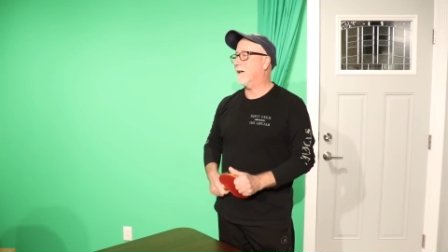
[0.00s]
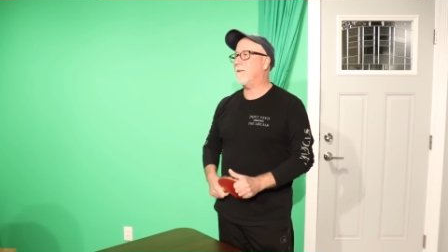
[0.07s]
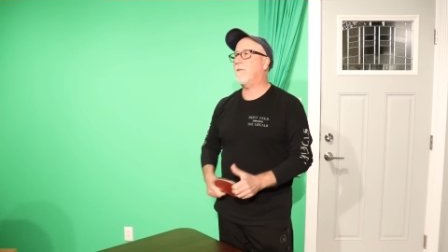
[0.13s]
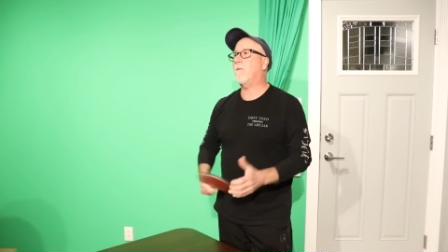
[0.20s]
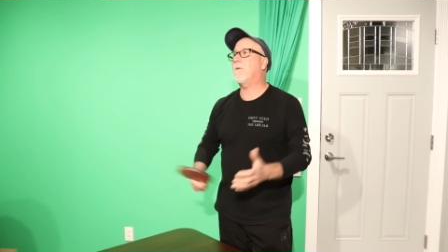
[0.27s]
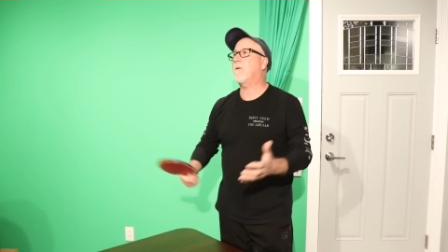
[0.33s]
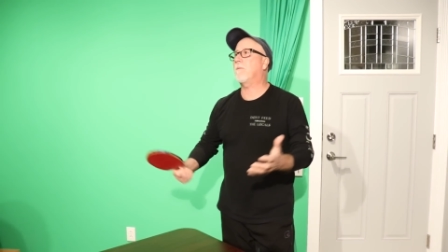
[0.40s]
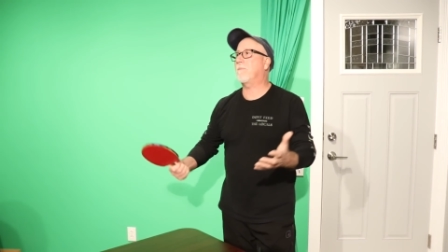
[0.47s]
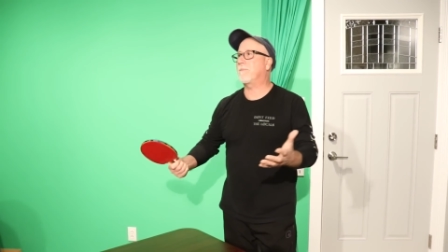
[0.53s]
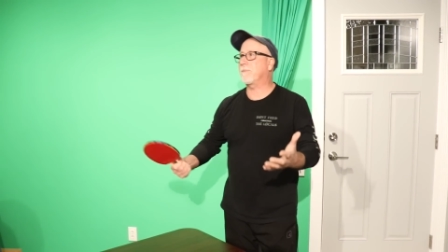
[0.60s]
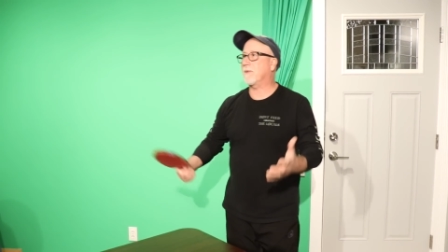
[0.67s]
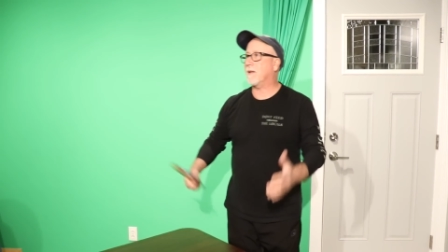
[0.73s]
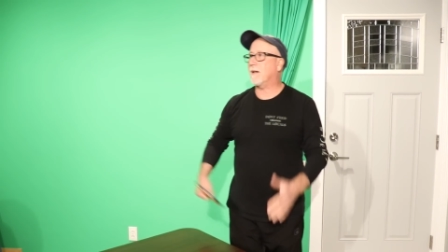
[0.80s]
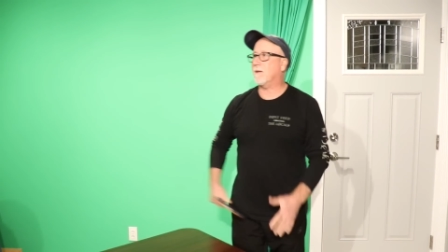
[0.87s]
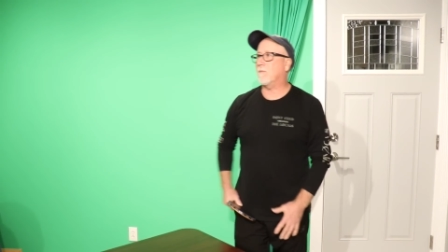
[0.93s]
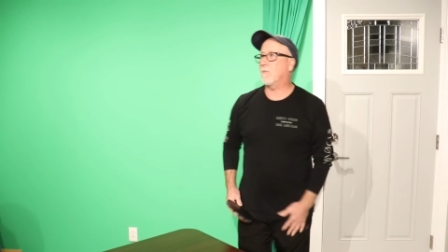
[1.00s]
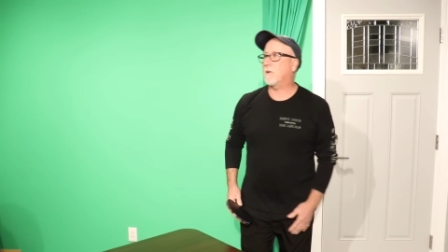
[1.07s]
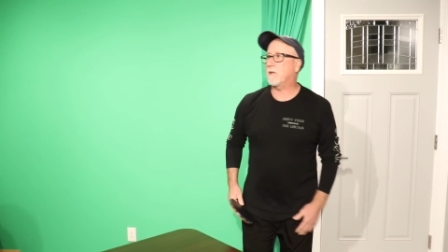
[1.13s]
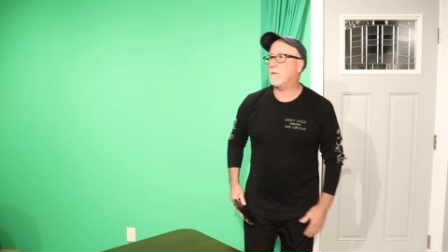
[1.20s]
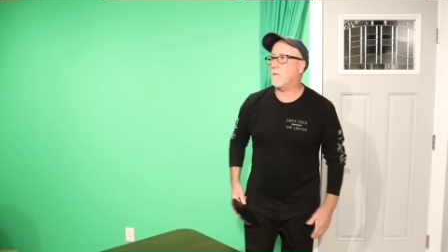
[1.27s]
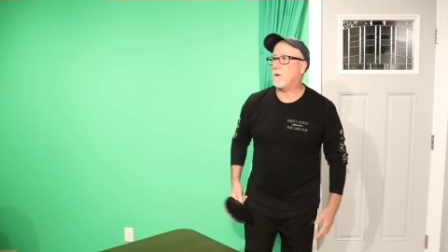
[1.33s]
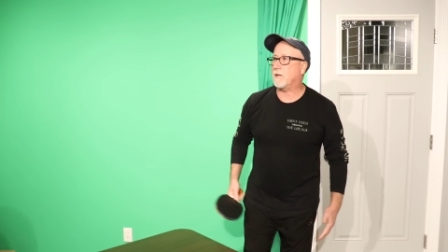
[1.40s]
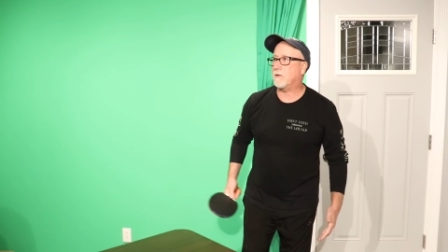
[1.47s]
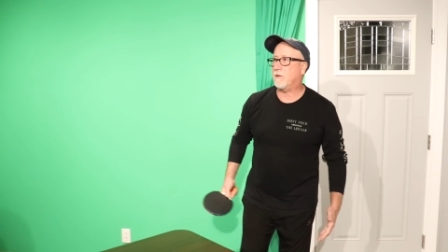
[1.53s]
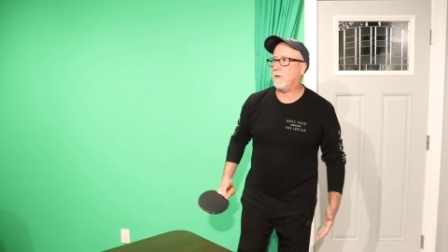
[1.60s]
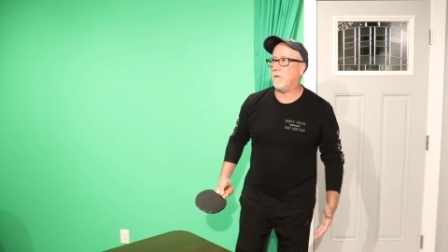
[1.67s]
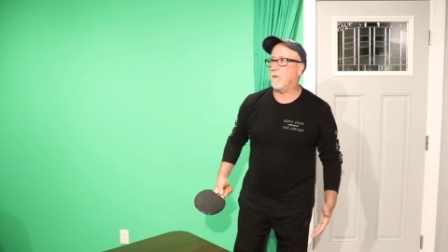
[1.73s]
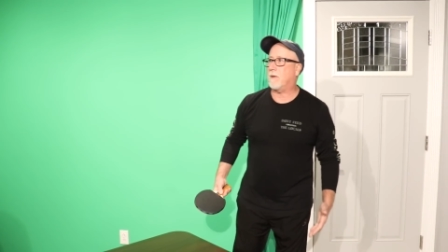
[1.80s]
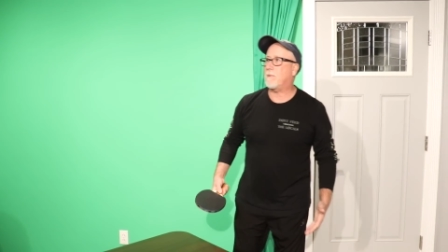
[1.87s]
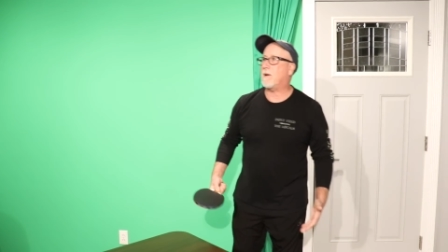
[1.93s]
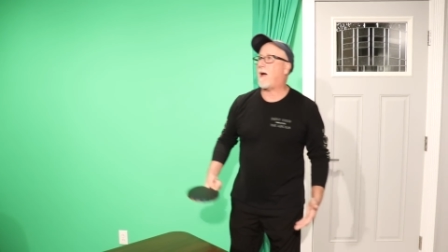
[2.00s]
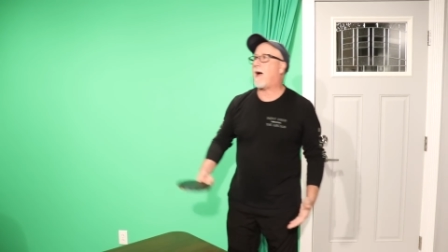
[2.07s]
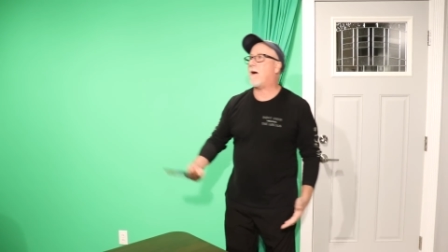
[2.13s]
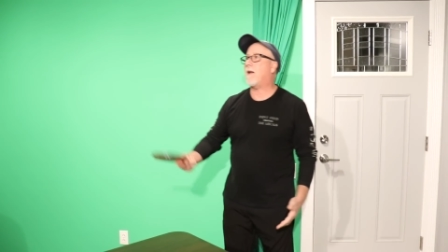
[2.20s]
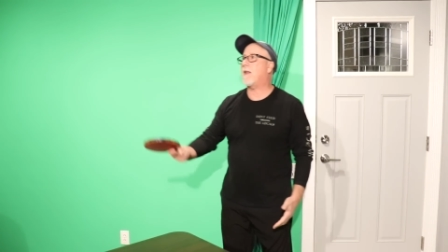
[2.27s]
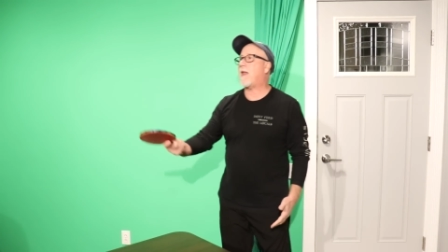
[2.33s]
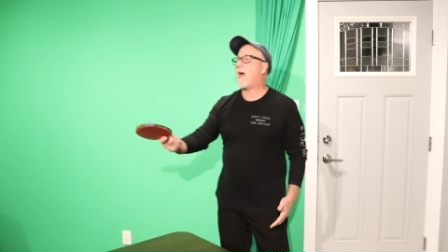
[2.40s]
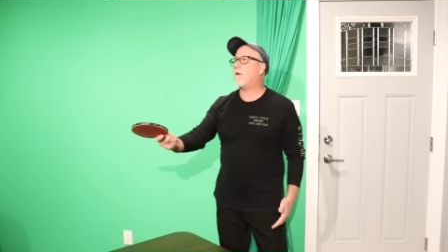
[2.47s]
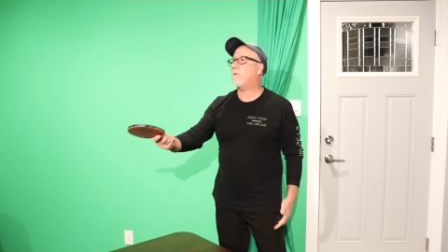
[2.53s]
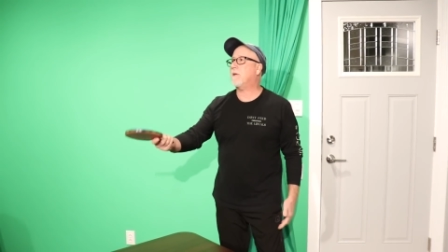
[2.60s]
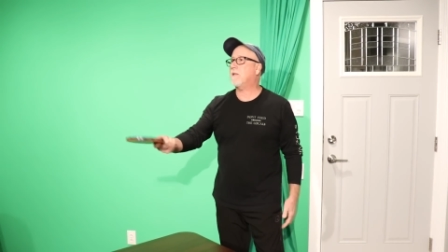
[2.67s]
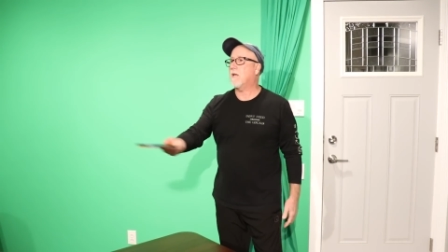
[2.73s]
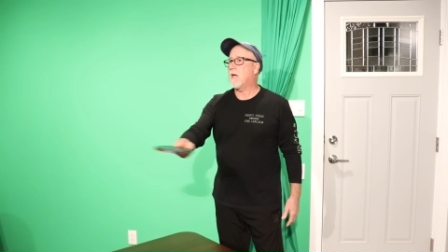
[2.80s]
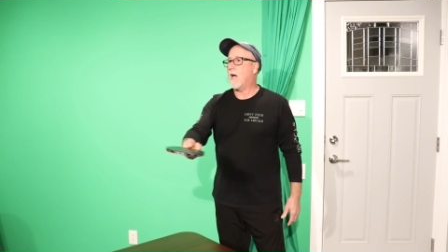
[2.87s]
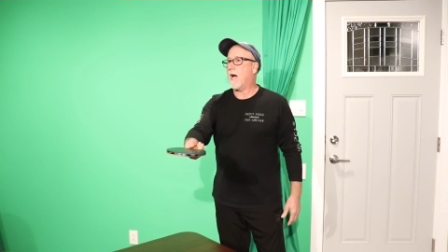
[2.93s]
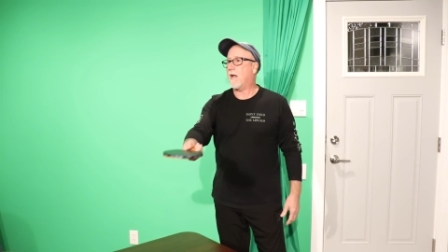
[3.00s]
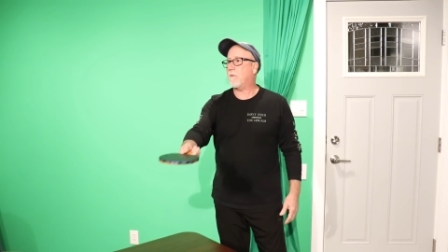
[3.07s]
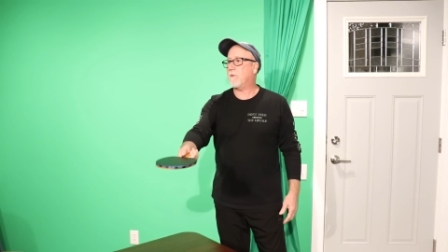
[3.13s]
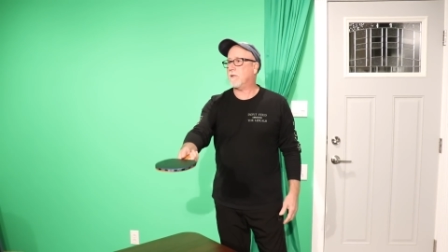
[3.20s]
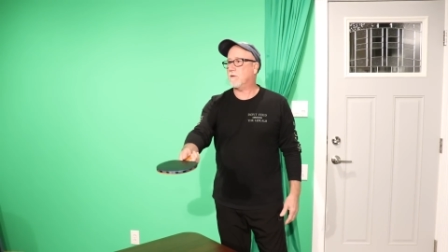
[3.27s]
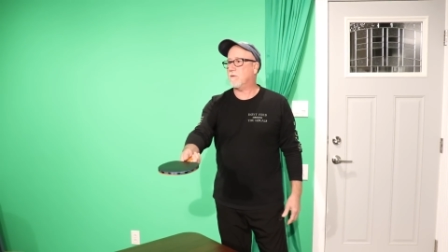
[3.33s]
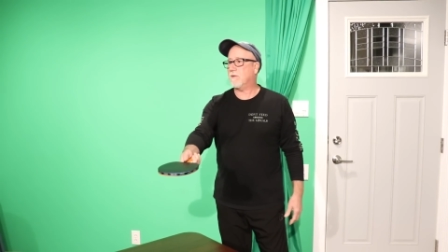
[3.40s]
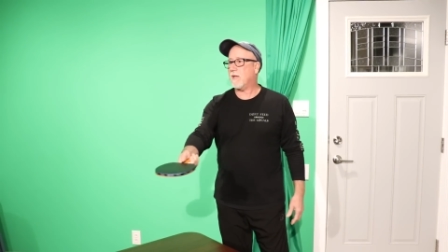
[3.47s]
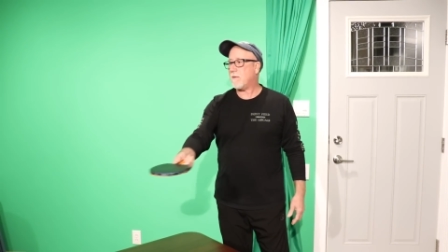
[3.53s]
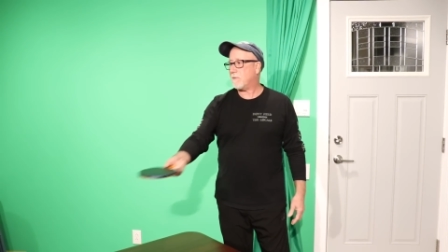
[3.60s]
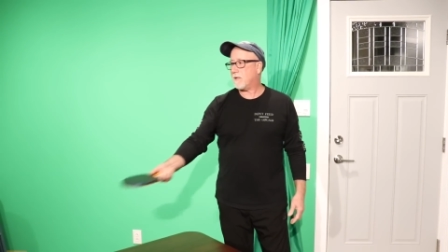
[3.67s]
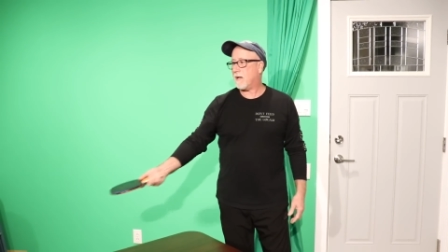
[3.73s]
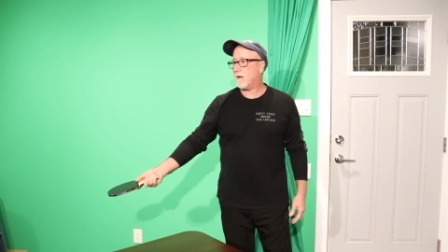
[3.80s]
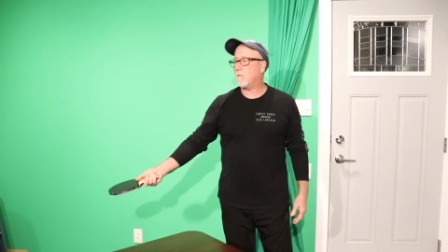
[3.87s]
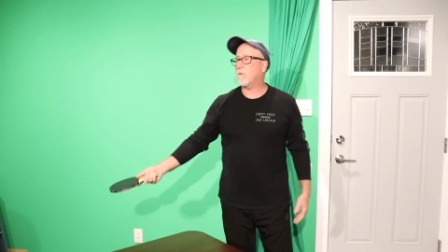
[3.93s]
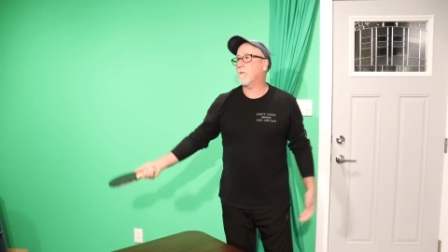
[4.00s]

I don't know what do you want to do? I mean, how and how do we how do we do them and not?